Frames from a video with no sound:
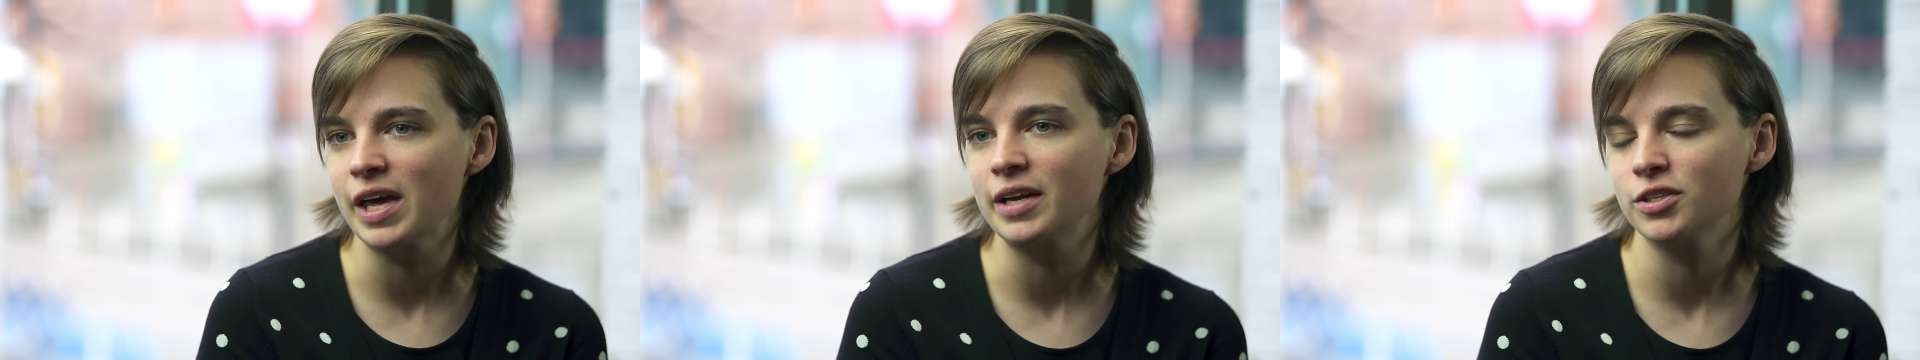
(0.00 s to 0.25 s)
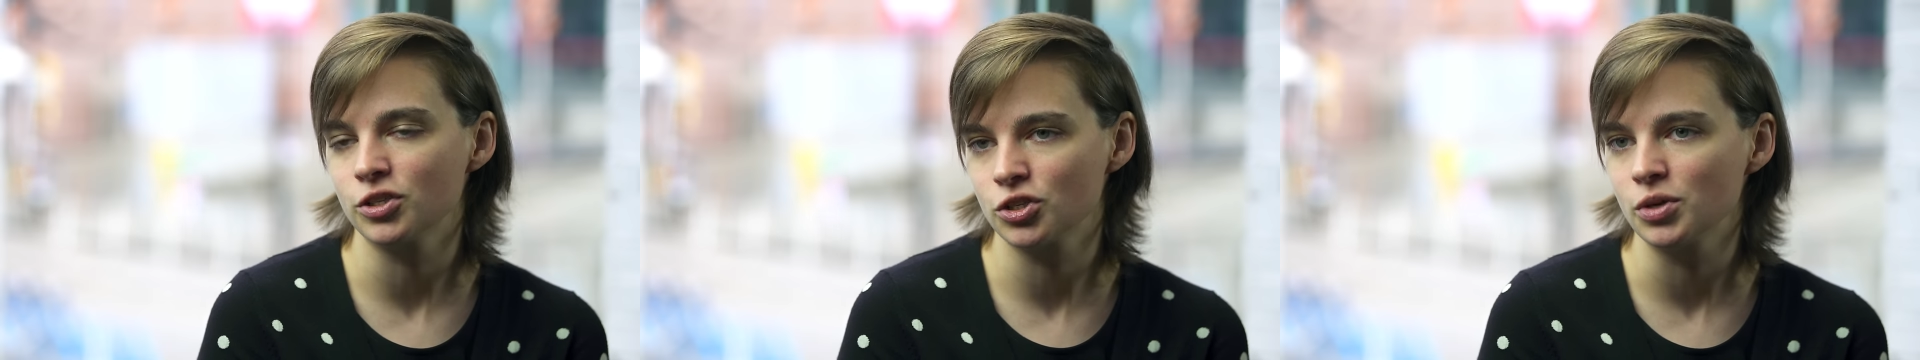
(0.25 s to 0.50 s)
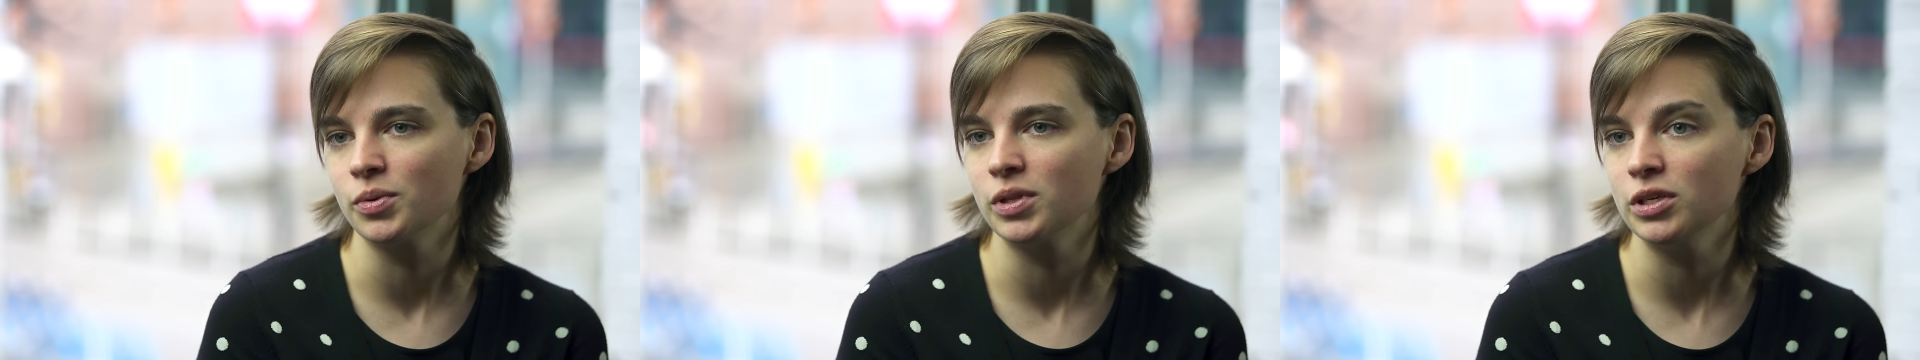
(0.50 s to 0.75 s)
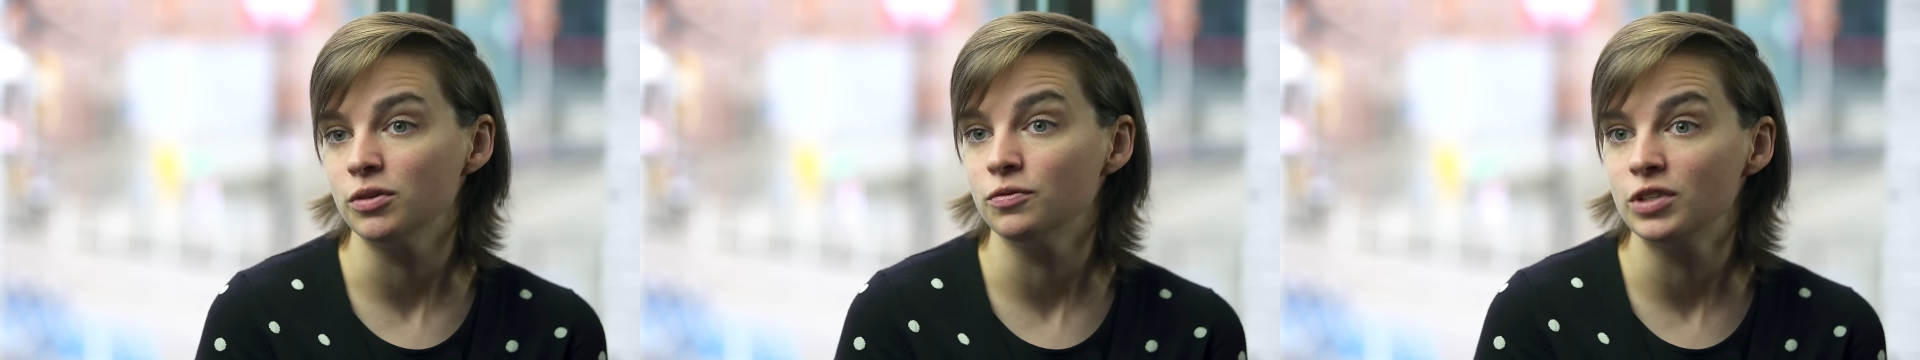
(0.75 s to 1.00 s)
that to show
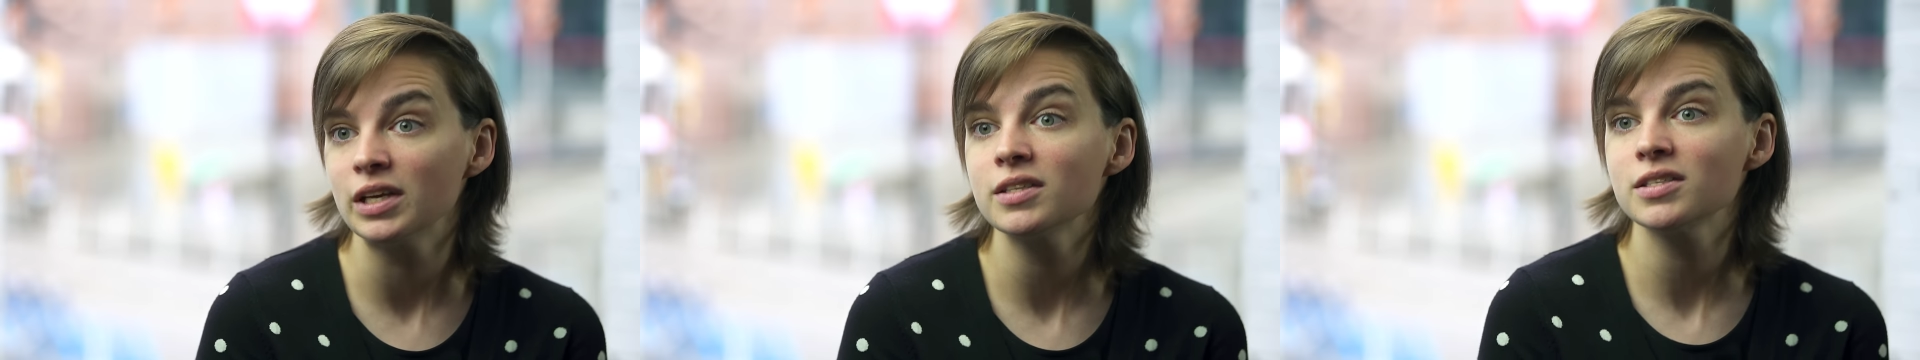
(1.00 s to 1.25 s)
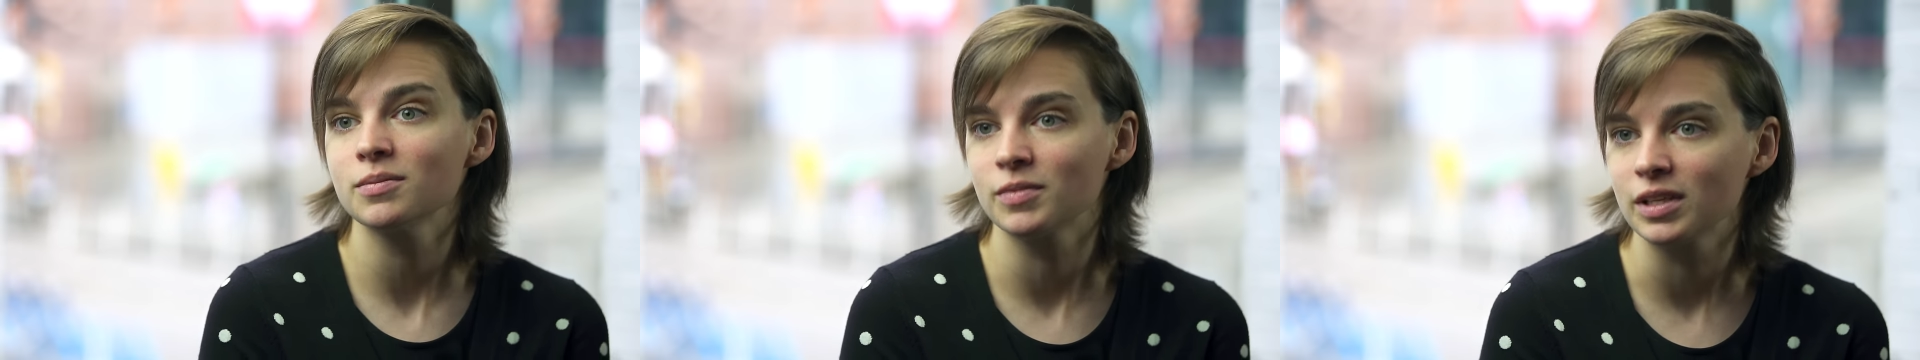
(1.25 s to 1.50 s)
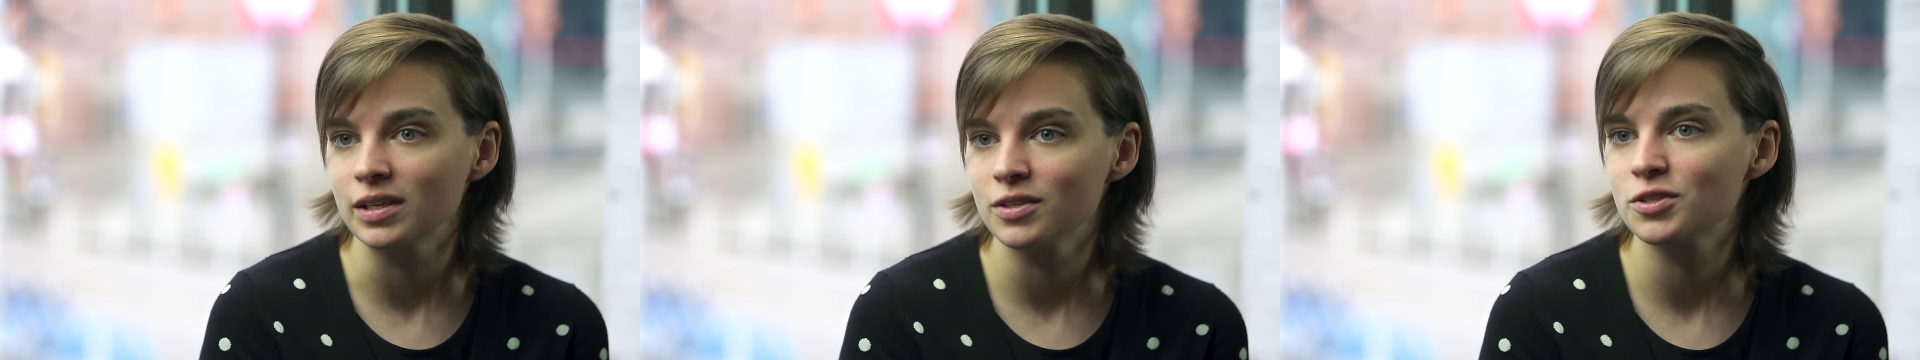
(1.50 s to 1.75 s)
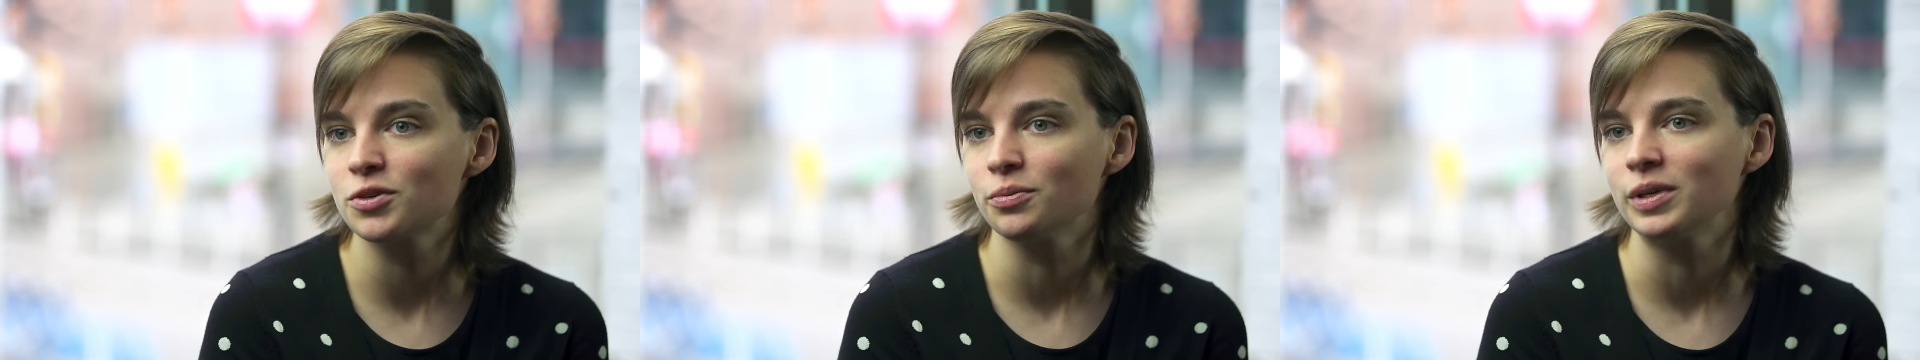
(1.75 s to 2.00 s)
that you've done some
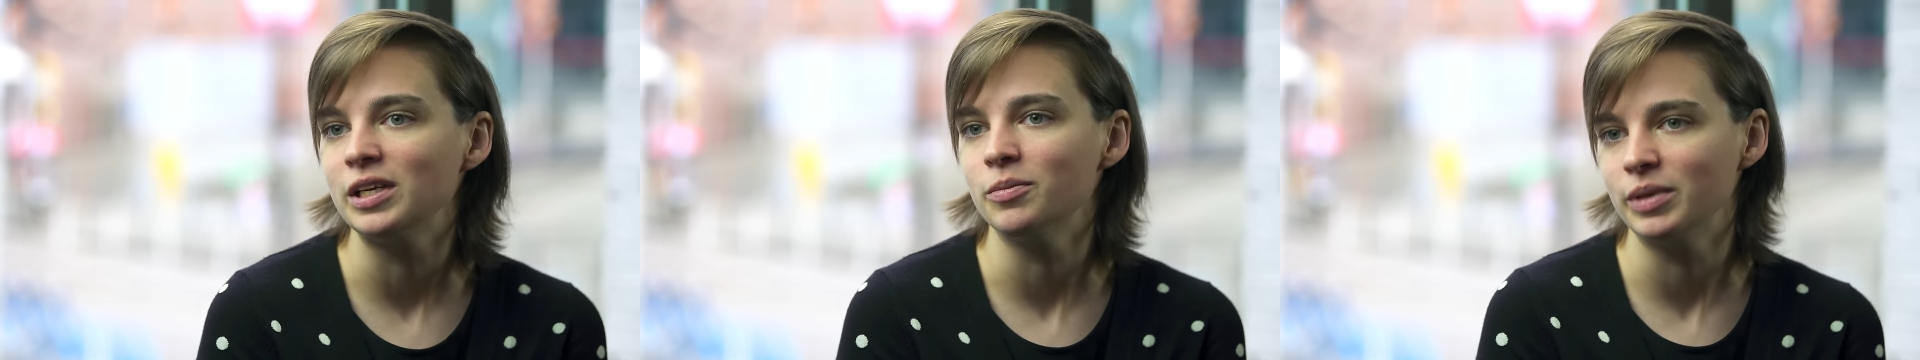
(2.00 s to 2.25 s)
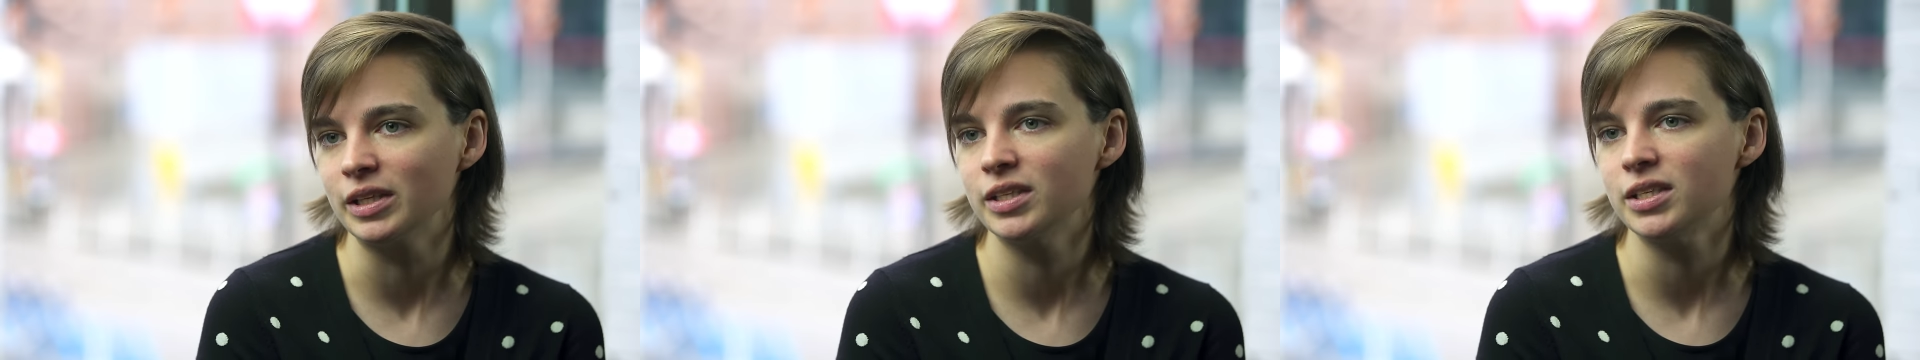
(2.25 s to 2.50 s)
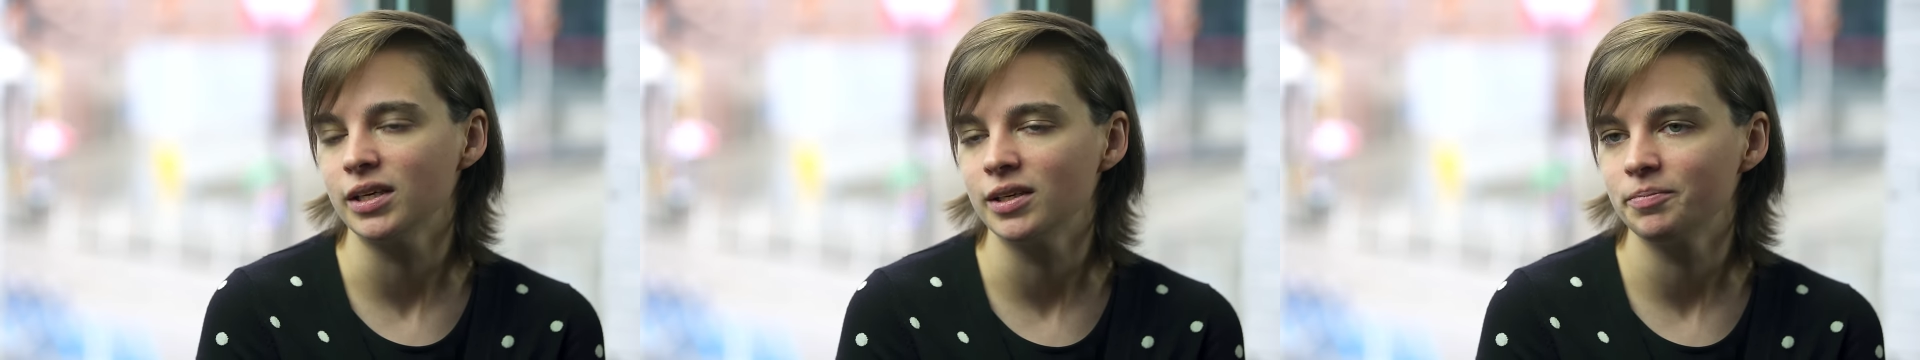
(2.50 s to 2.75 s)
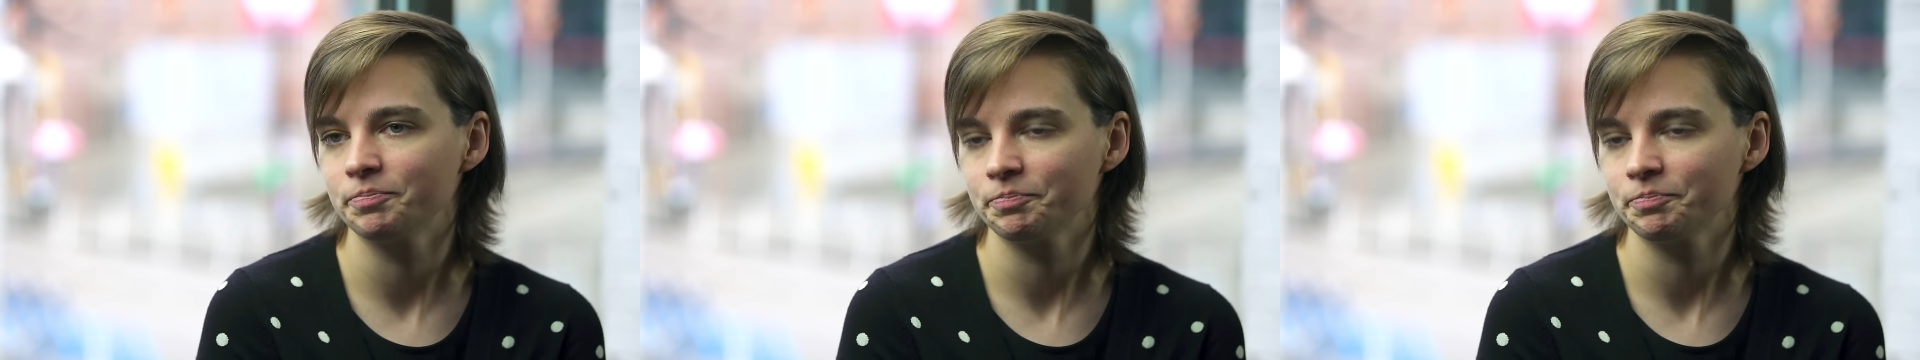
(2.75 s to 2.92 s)
things to rehabilitate.